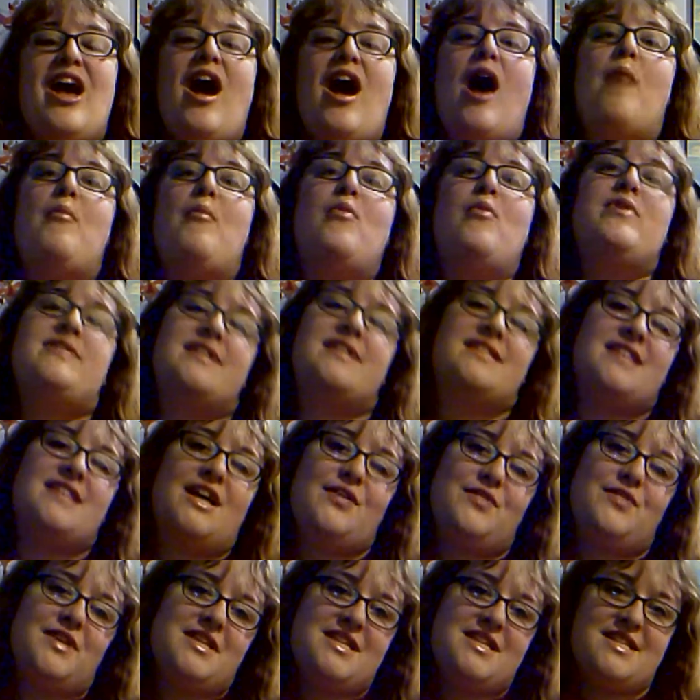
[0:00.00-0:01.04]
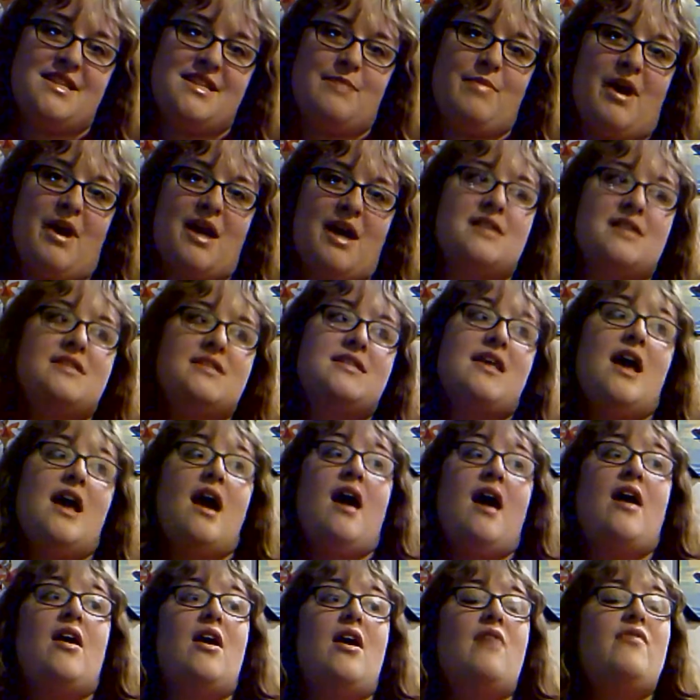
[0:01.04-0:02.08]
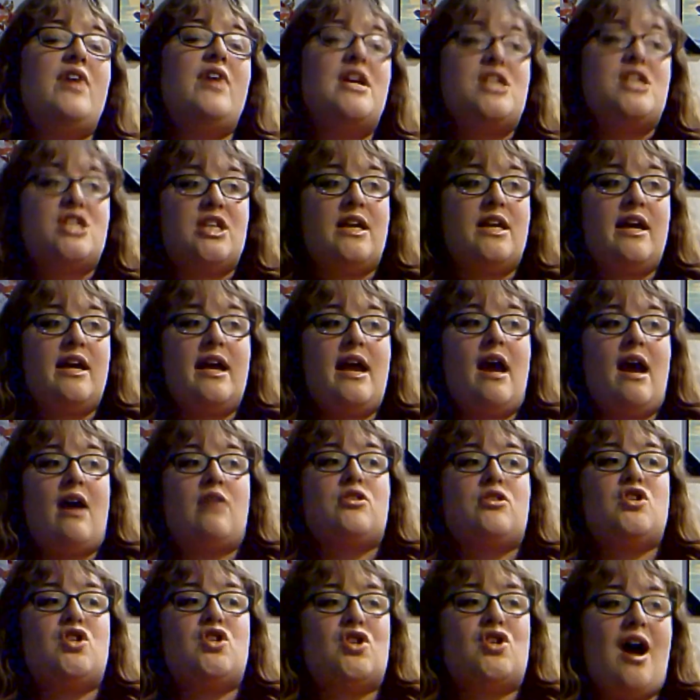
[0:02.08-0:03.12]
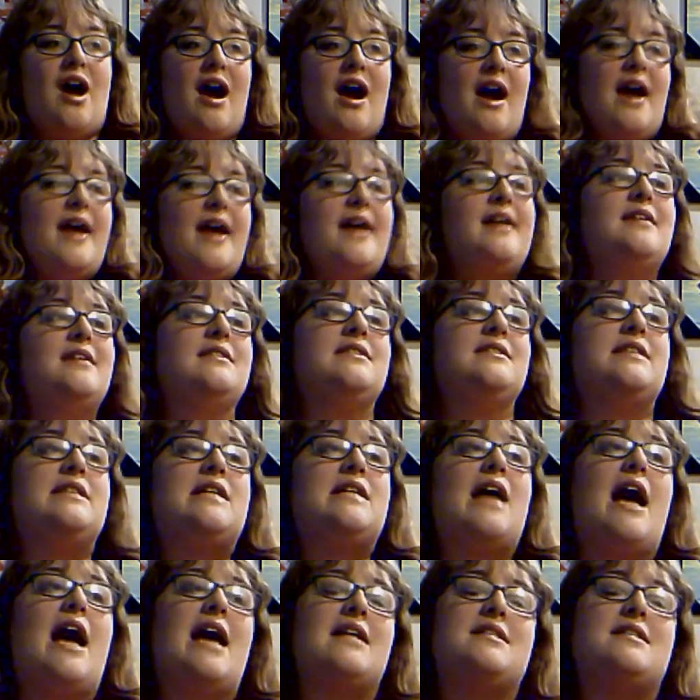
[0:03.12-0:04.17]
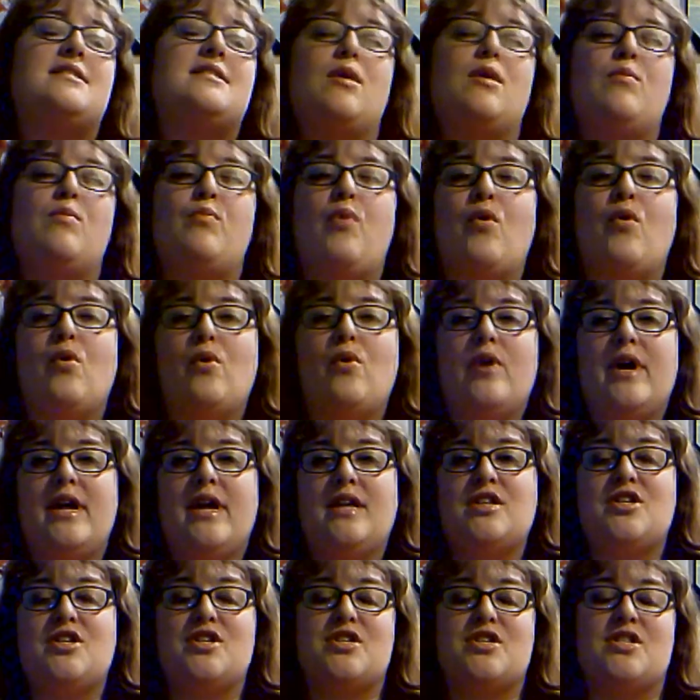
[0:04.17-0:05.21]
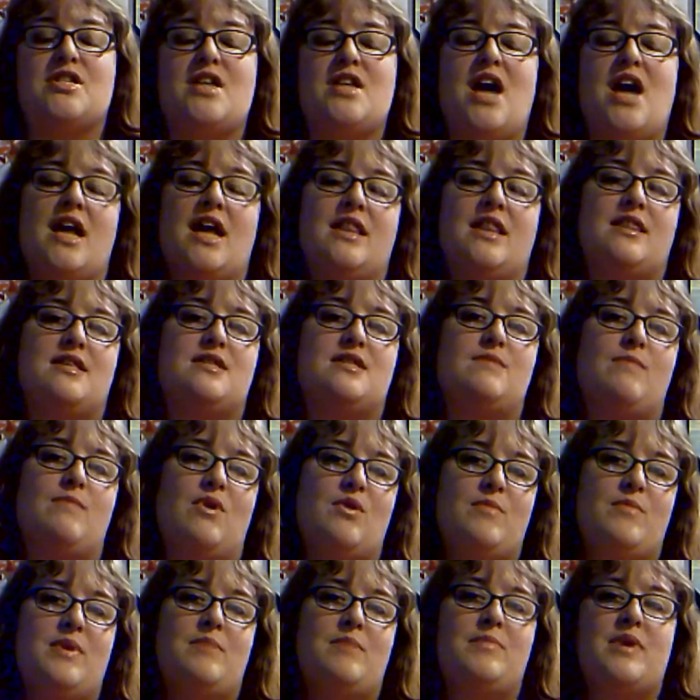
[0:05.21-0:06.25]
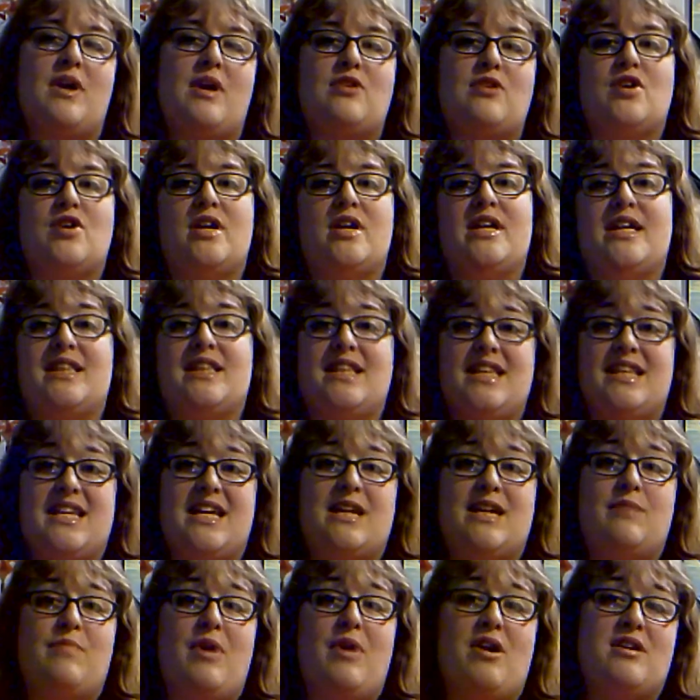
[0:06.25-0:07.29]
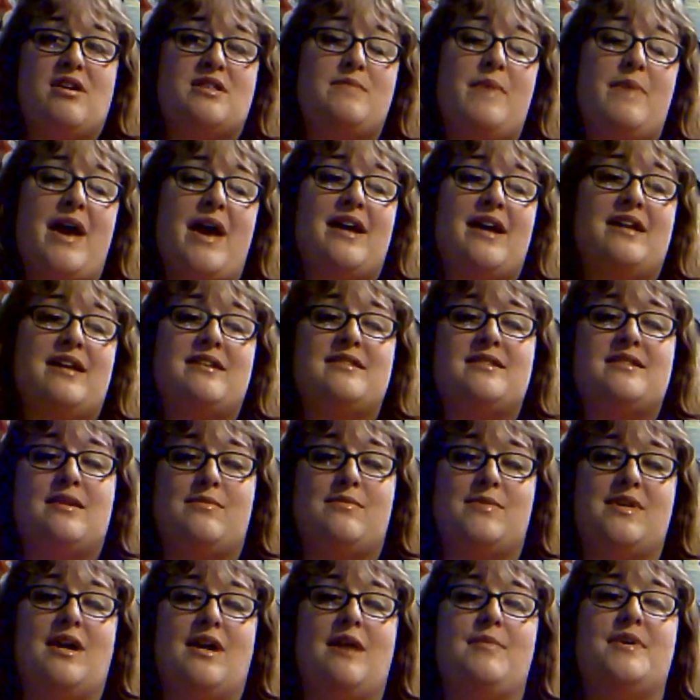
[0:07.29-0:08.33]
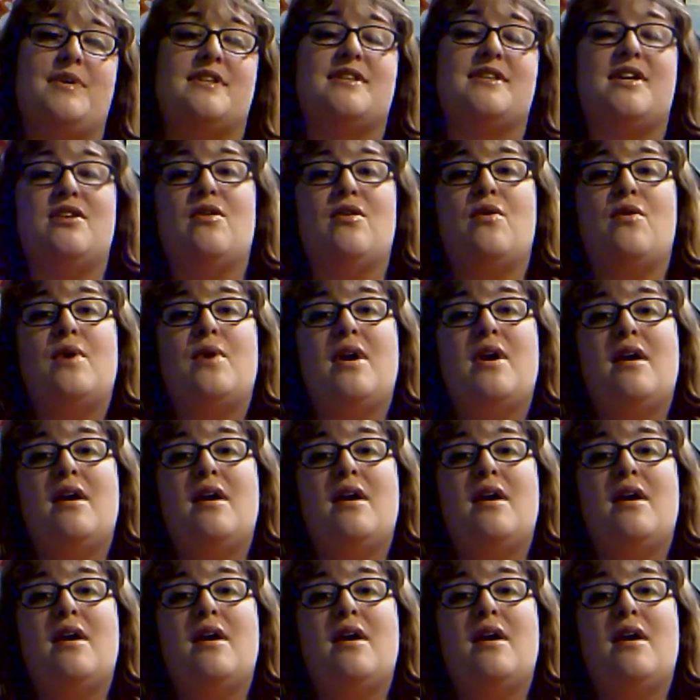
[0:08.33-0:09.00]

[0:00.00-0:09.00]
I'm always excited for the Disney box. Eventually, I'll try at some point, just not this moment, but I'll try to get the Nick box back sometime because I know